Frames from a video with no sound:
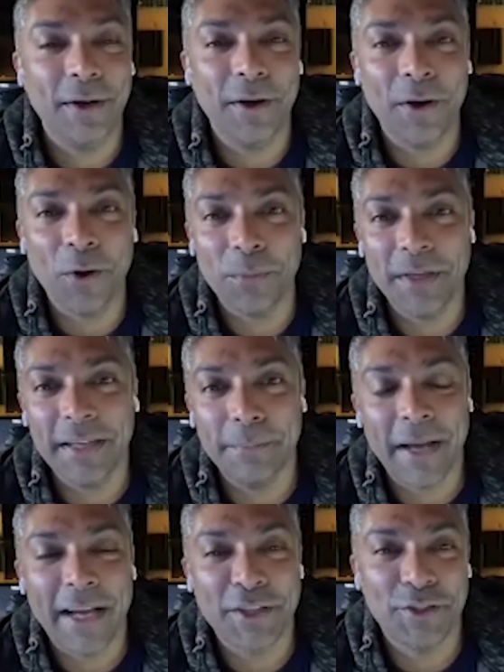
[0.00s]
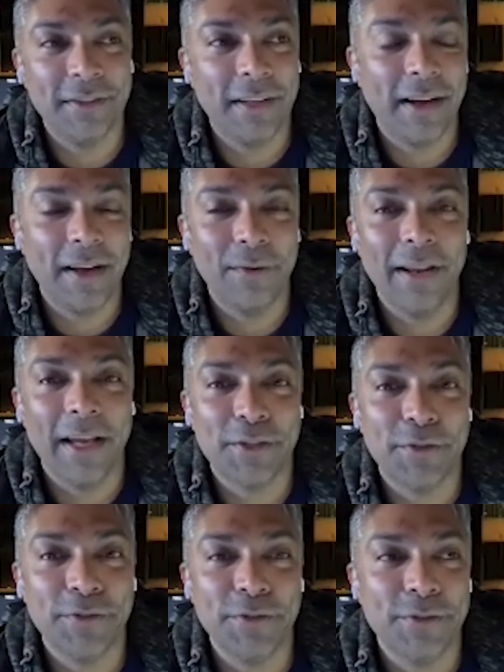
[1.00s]
hobby, a passion that I would like
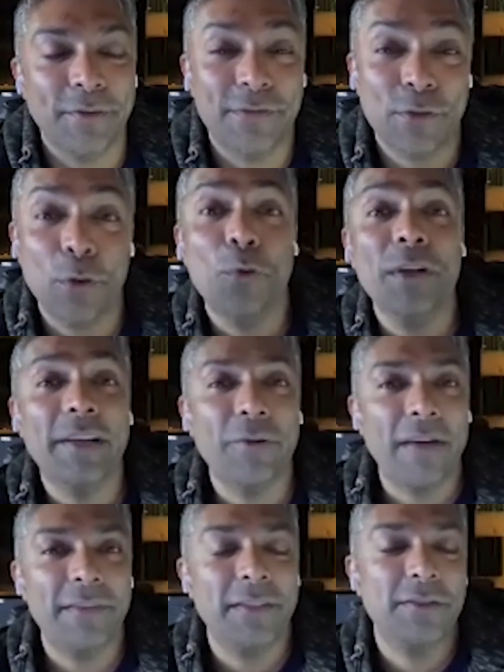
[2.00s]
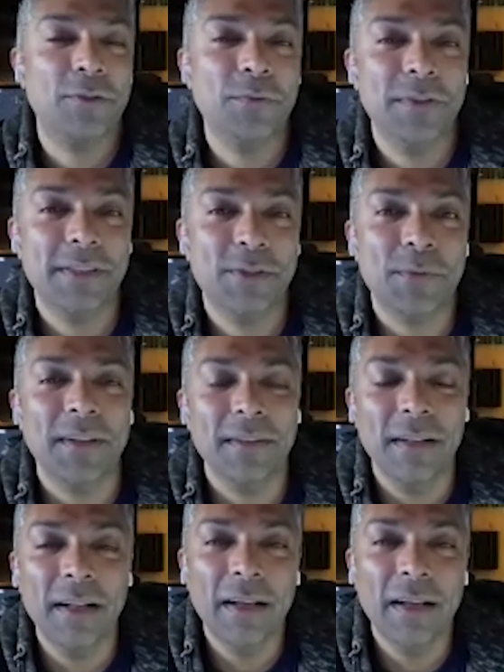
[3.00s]
to sort of slowly gravitate towards as well.